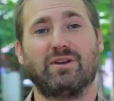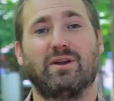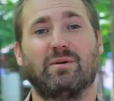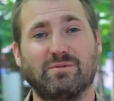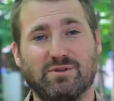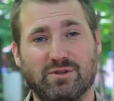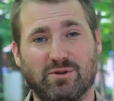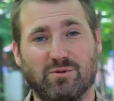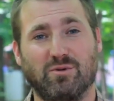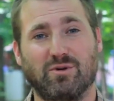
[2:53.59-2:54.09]
it
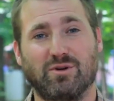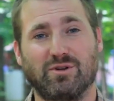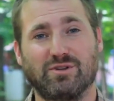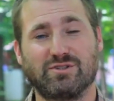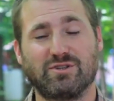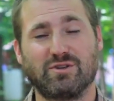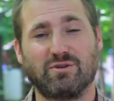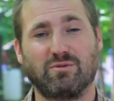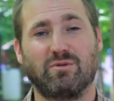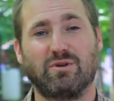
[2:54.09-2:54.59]
up to the
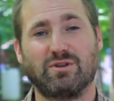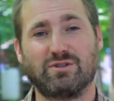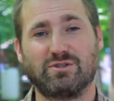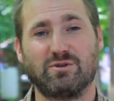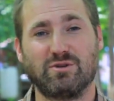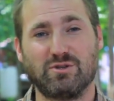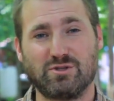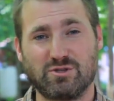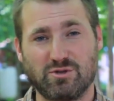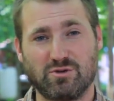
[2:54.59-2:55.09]
world so as
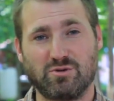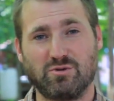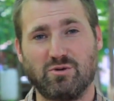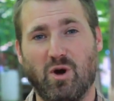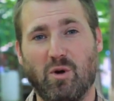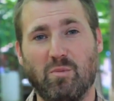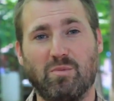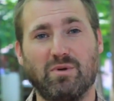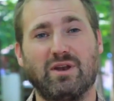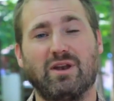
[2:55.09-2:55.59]
soon as you
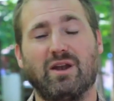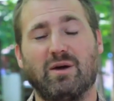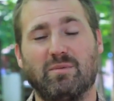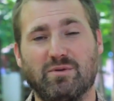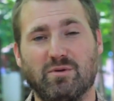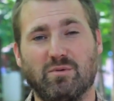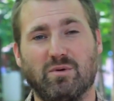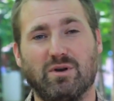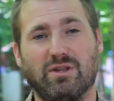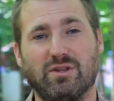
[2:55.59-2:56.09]
open it
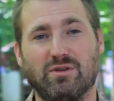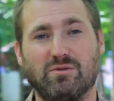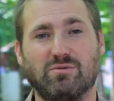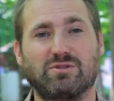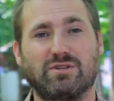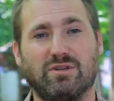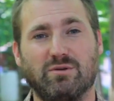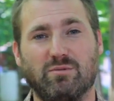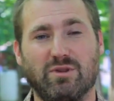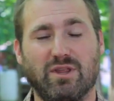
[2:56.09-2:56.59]
up you want to
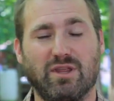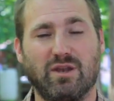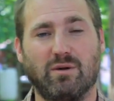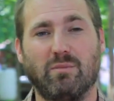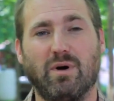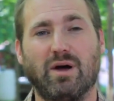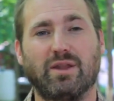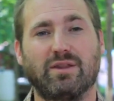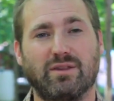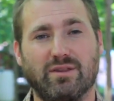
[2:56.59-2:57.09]
use it within a
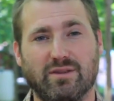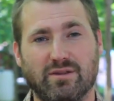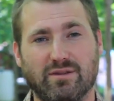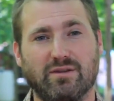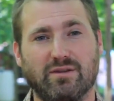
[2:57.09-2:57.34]
month